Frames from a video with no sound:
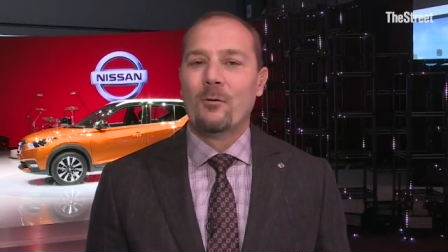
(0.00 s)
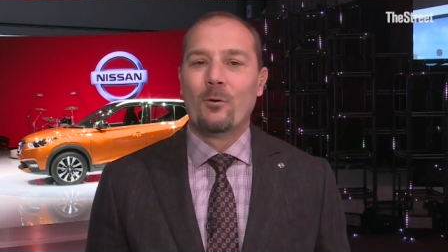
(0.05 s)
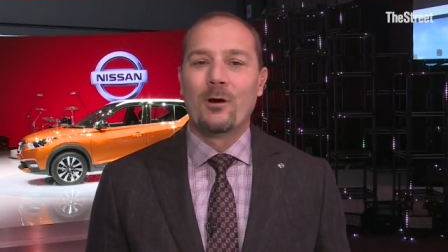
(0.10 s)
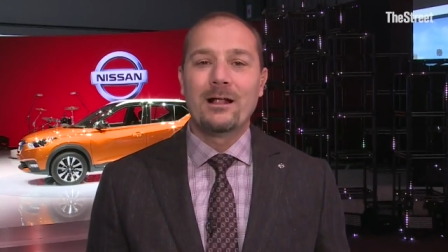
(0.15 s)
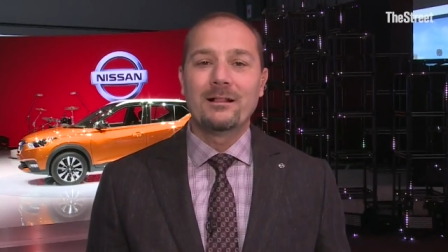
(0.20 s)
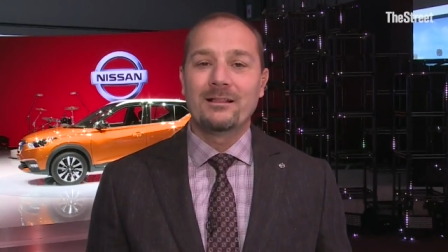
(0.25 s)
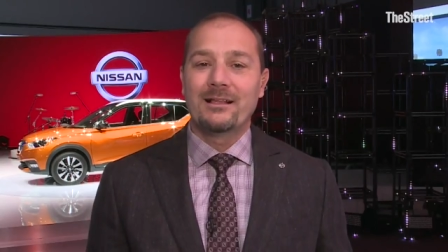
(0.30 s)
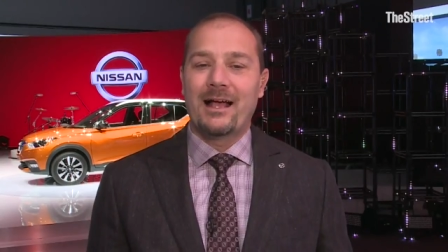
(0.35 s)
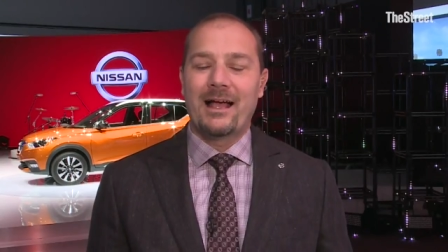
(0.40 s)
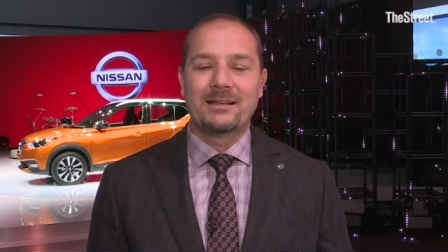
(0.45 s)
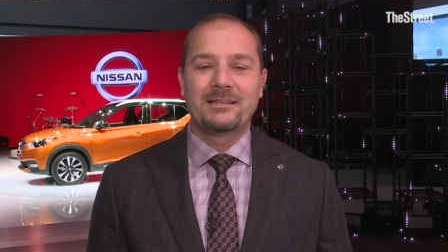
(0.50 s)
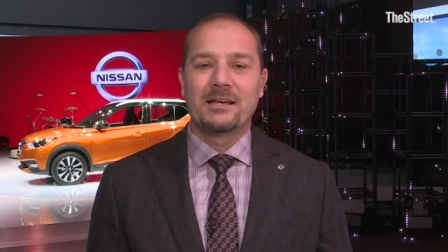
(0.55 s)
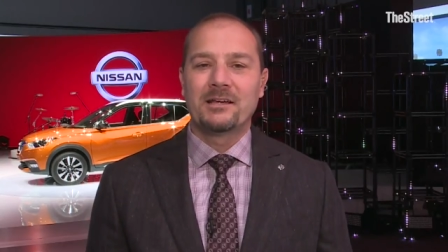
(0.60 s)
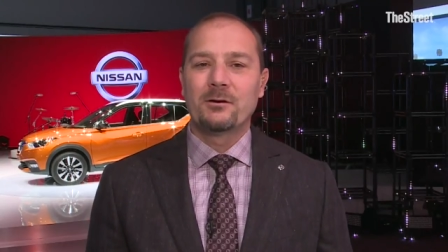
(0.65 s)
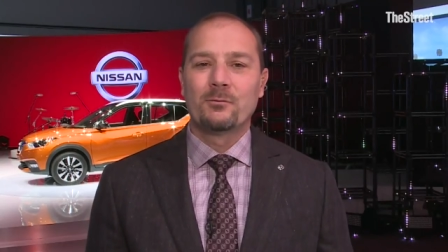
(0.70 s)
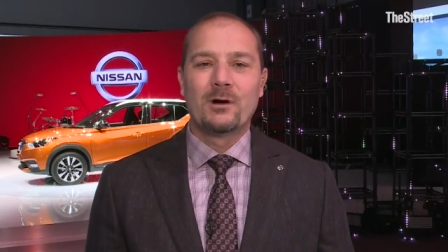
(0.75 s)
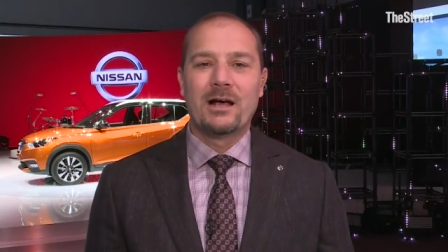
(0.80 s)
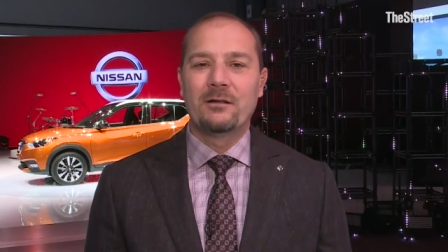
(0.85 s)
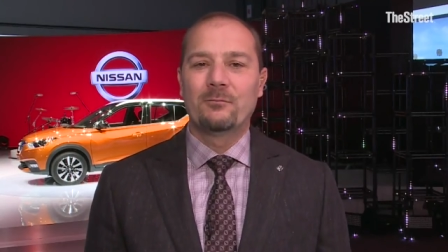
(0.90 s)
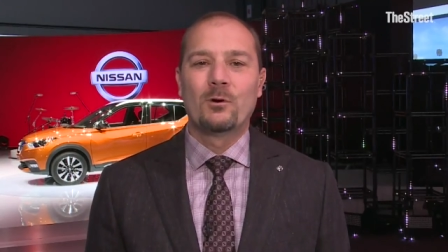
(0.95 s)
Well, I tell
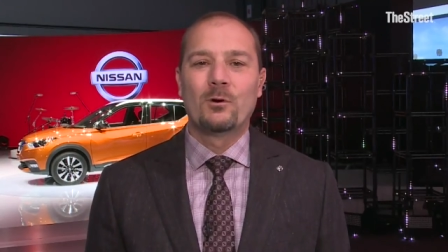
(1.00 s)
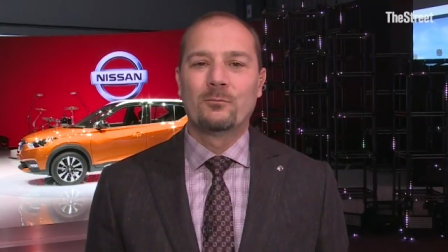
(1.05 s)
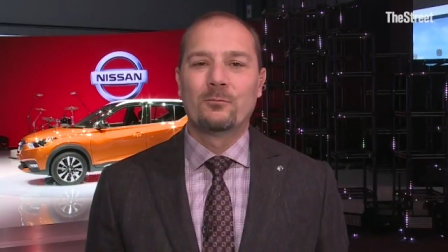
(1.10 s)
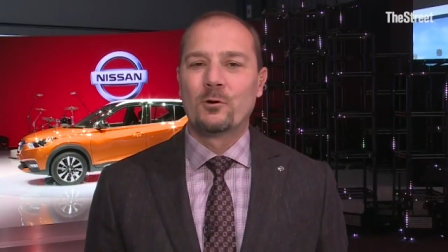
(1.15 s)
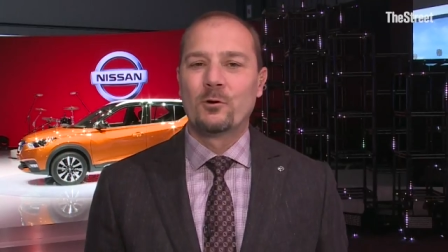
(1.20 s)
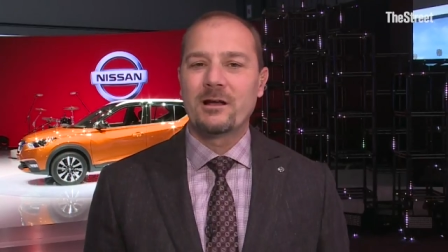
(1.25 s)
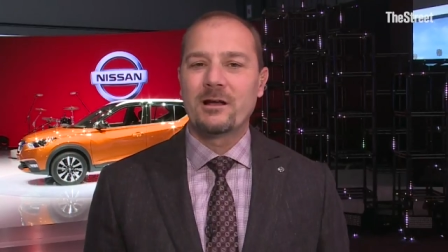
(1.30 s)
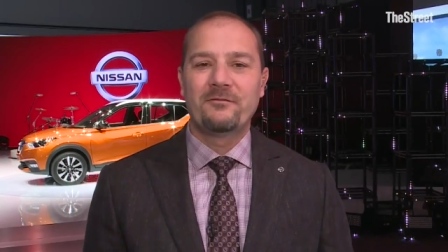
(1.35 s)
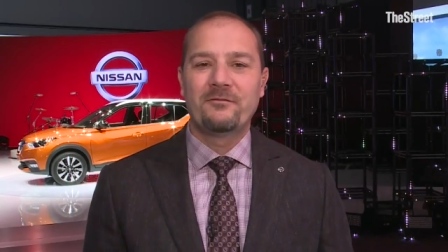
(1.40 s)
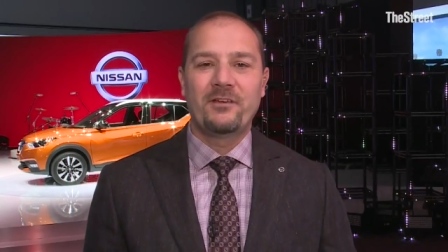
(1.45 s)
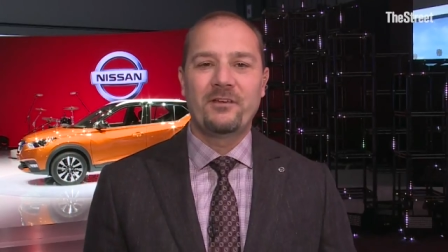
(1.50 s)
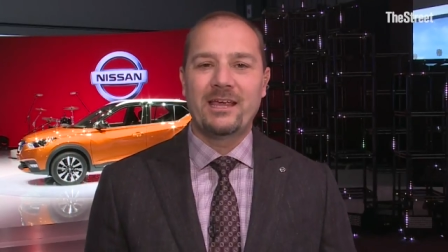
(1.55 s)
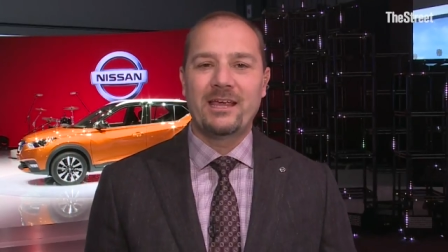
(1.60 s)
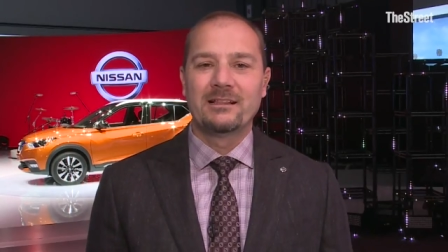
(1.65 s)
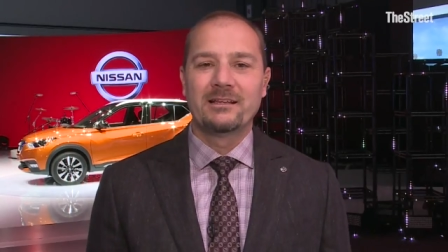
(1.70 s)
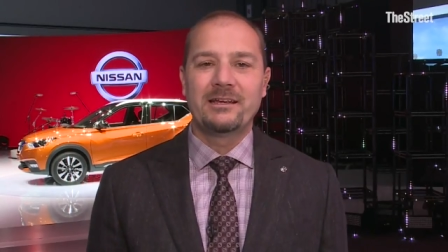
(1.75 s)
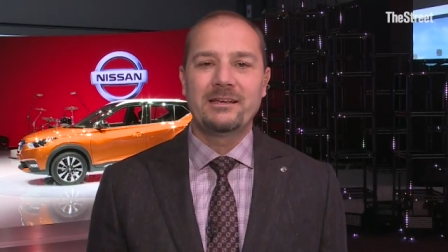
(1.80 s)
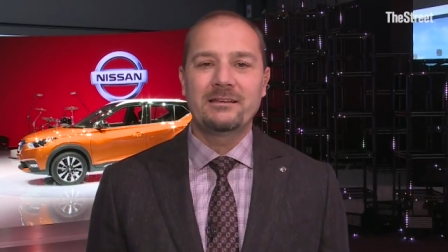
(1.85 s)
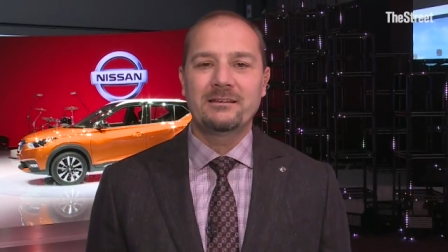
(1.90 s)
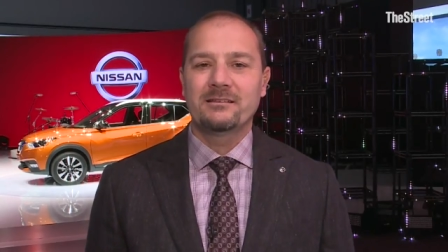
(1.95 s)
you what, what we're
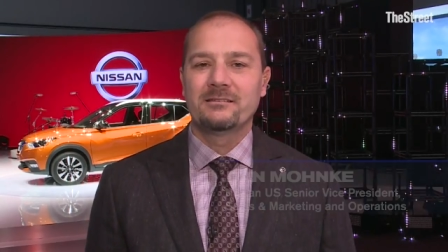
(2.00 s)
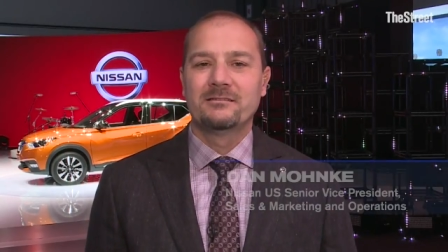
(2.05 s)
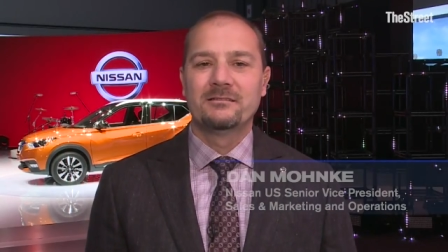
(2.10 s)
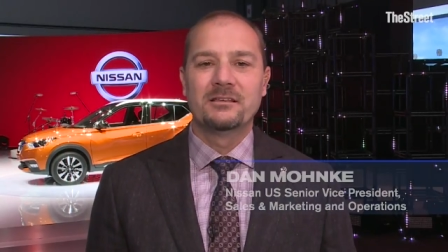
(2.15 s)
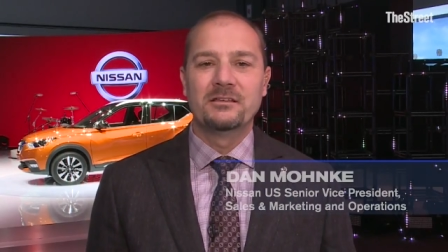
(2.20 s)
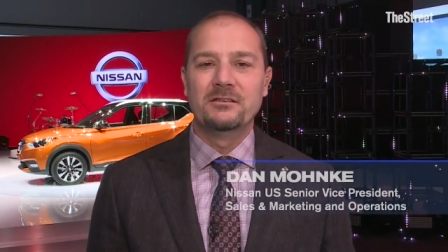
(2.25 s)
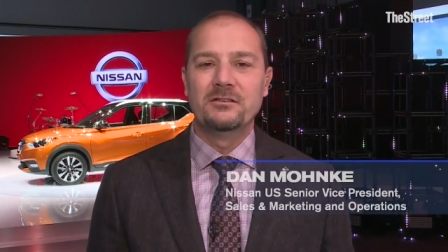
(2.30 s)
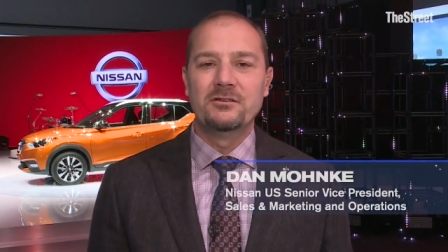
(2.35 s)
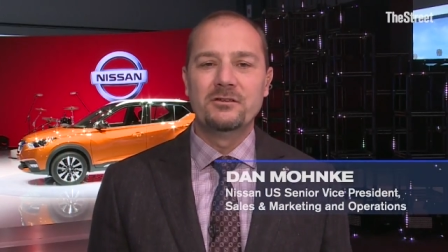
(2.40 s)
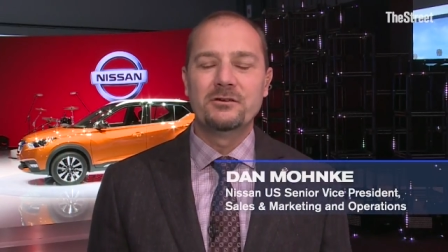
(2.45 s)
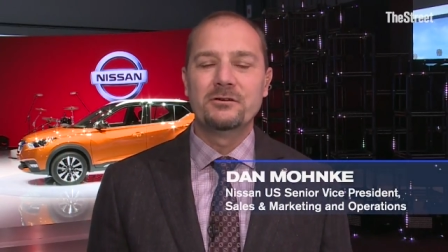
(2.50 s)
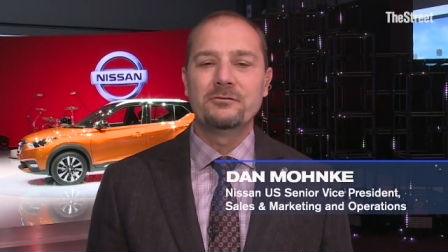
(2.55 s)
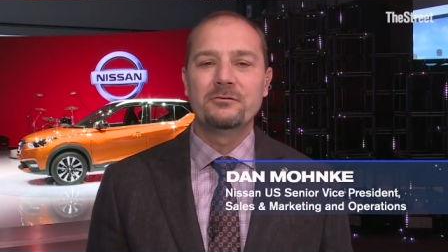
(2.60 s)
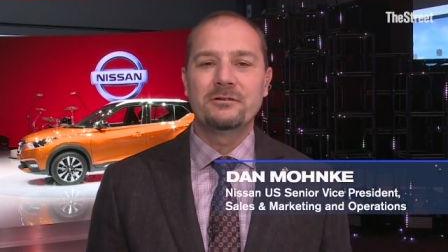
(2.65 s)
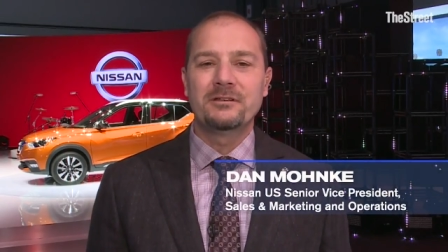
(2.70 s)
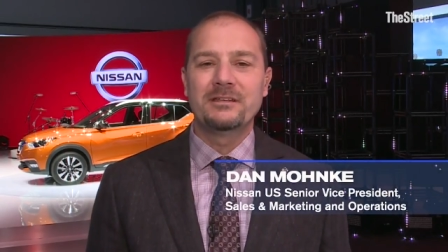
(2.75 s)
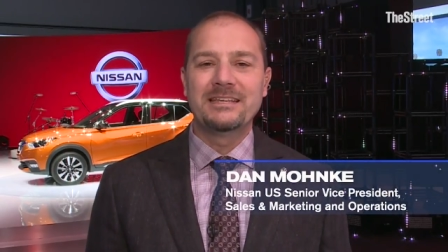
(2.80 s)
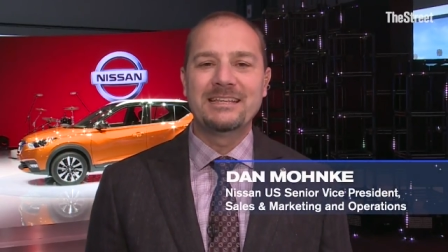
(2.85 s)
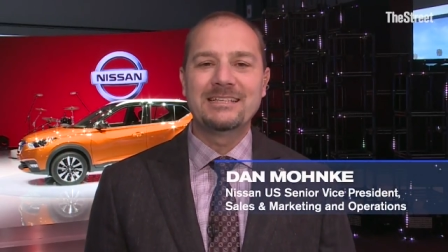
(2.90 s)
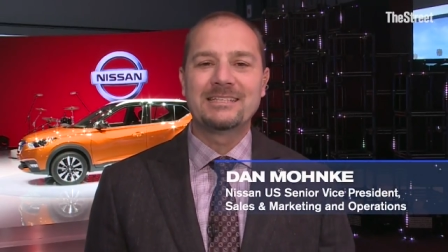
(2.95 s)
unveiling the new
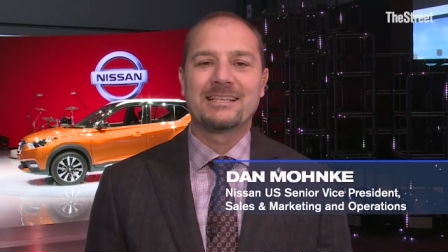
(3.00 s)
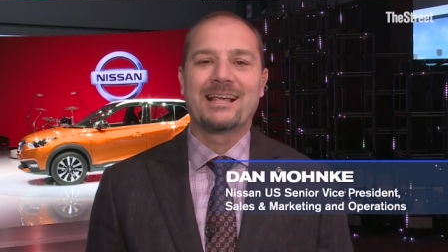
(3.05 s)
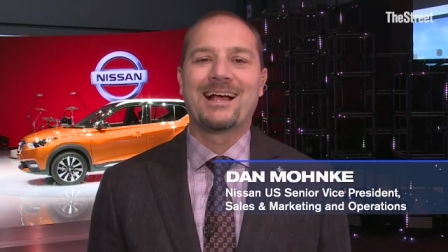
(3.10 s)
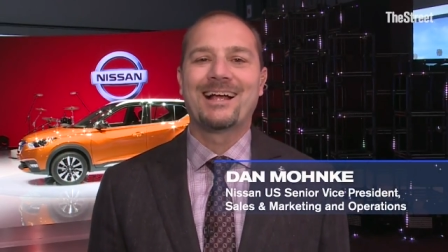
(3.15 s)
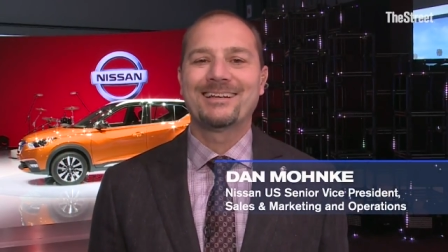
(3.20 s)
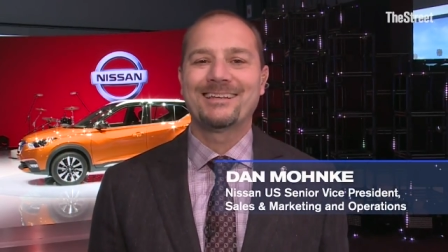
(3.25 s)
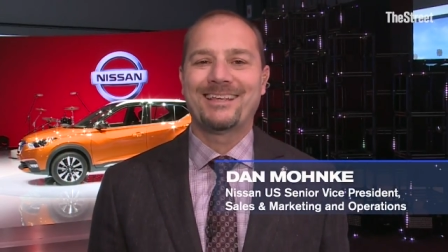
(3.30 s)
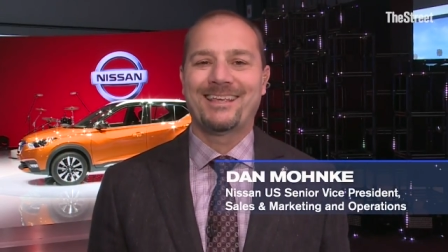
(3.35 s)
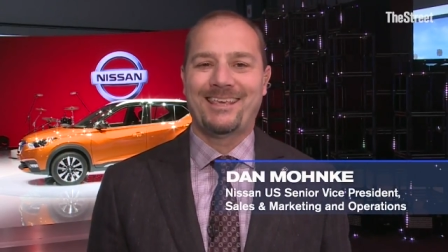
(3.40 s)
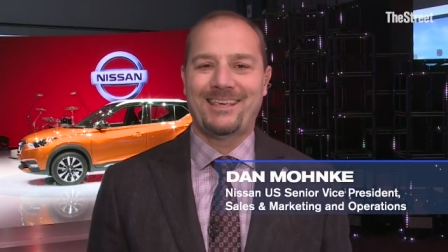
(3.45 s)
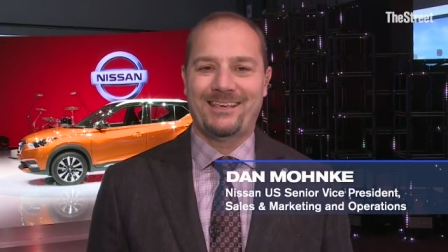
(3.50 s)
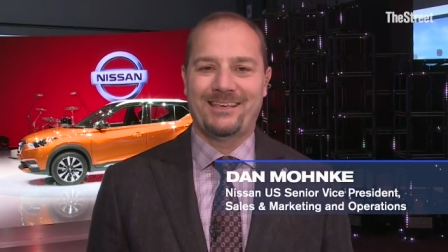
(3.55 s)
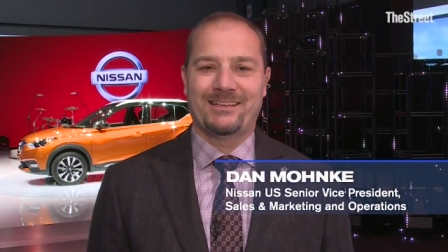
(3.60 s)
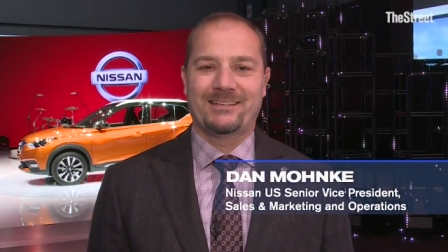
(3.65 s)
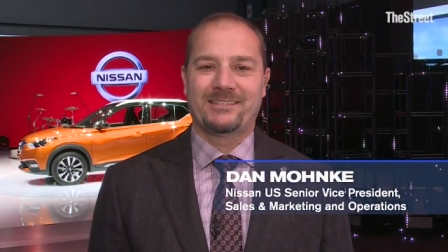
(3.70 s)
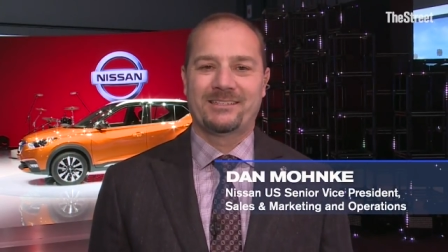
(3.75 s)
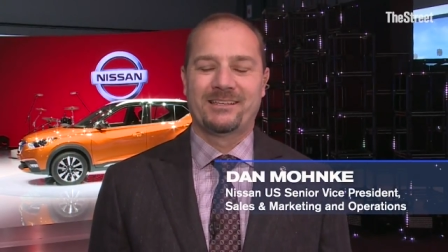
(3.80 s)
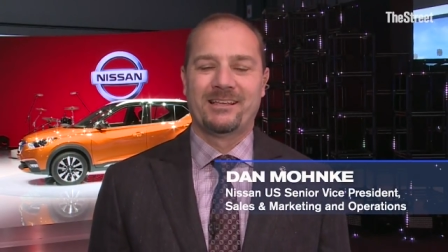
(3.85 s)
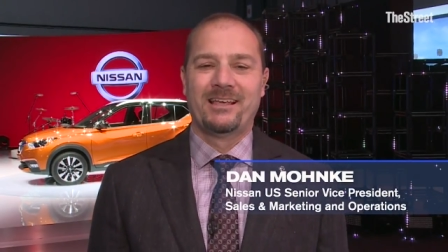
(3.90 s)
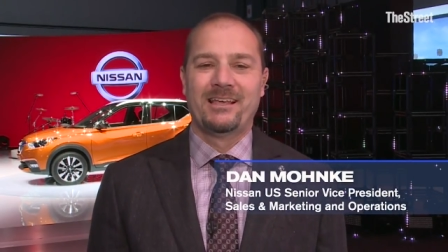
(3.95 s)
Nissan
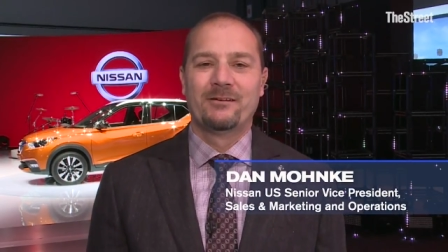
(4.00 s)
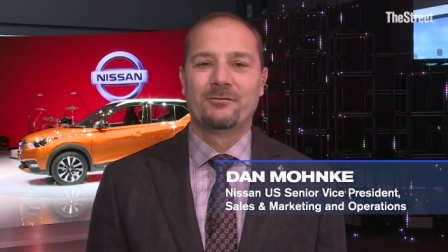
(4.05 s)
Kicks,